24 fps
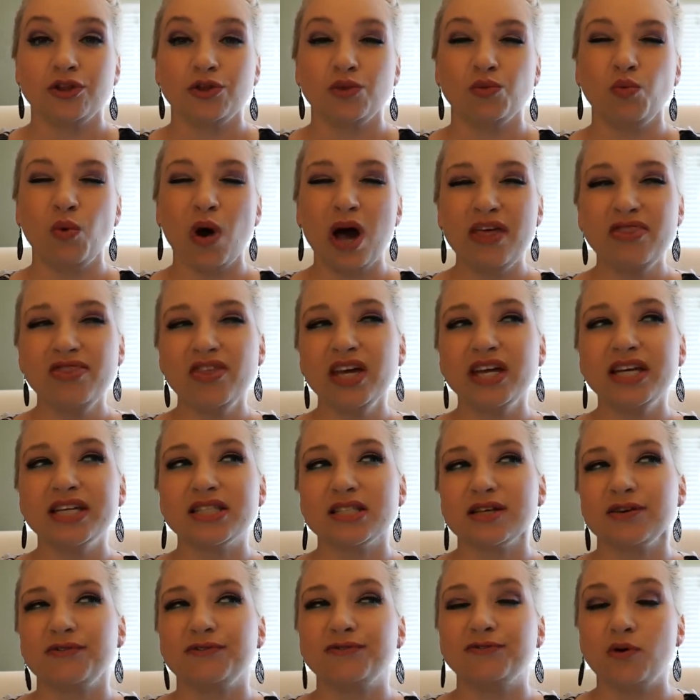one that
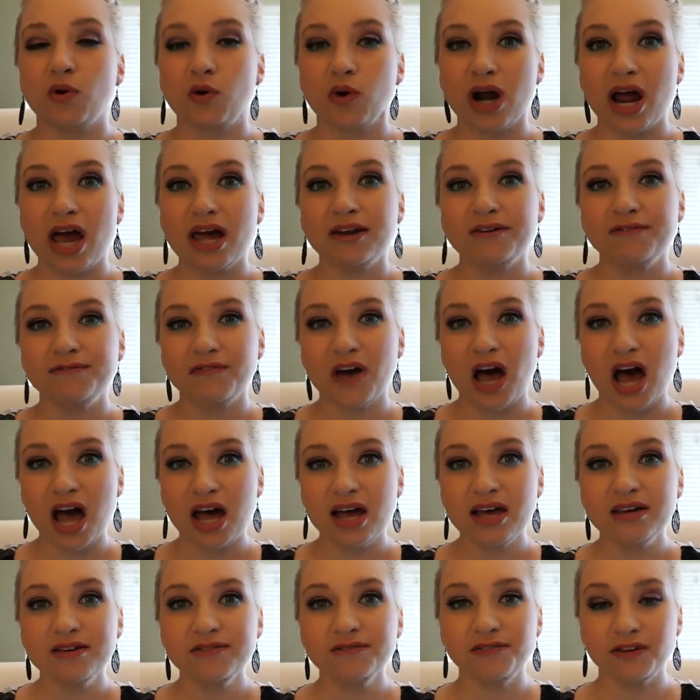gets a 4 out of
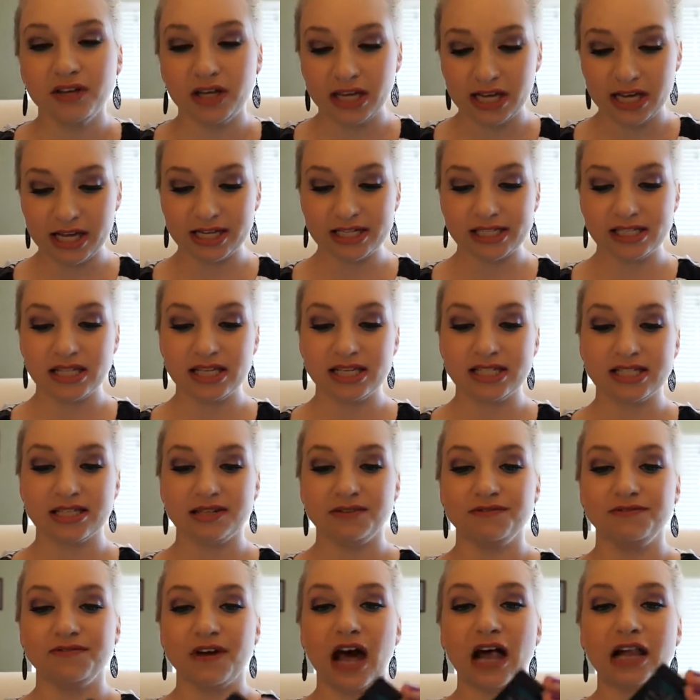5 is this
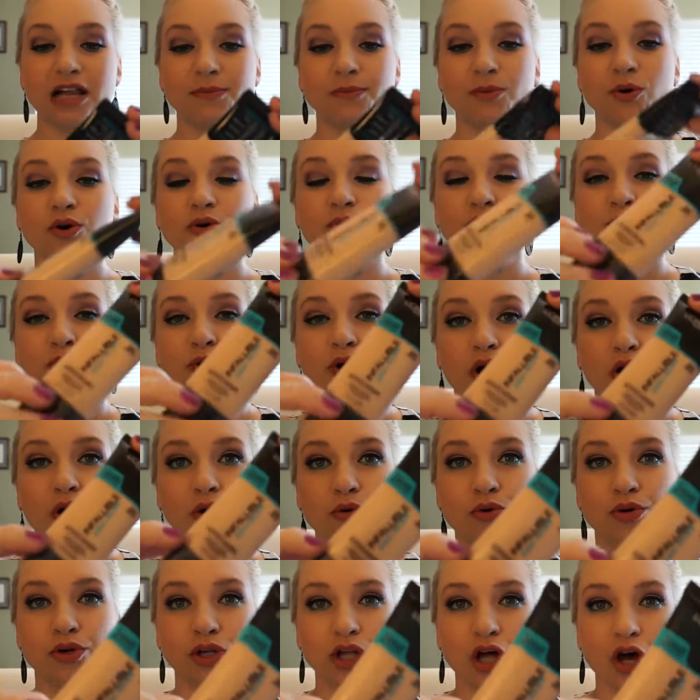Infallible
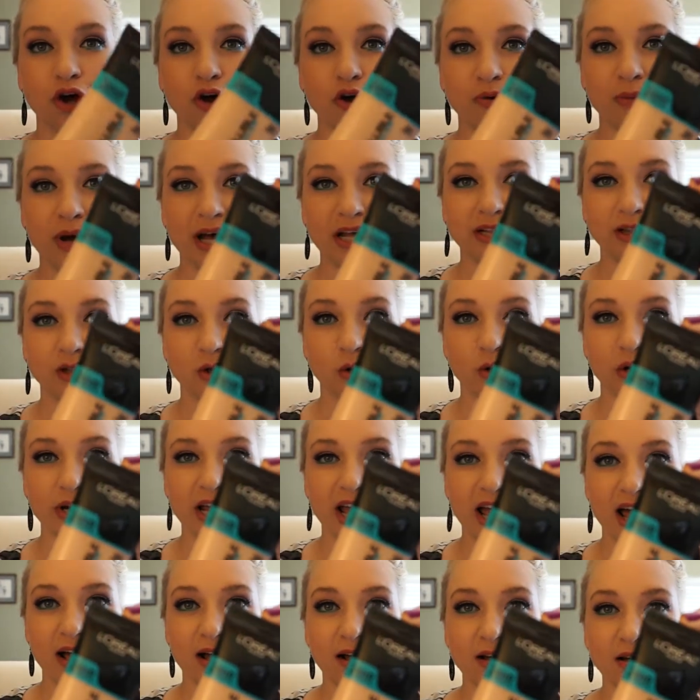Pro-glow by
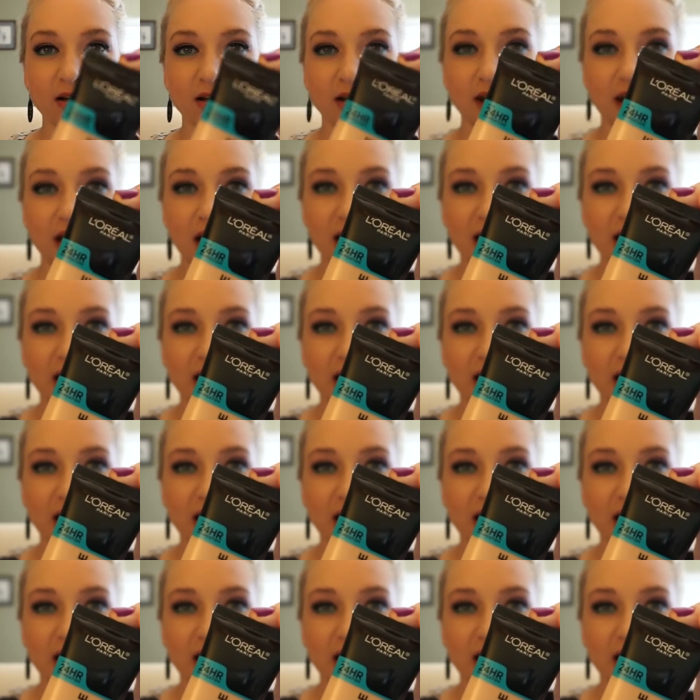L'Oreal.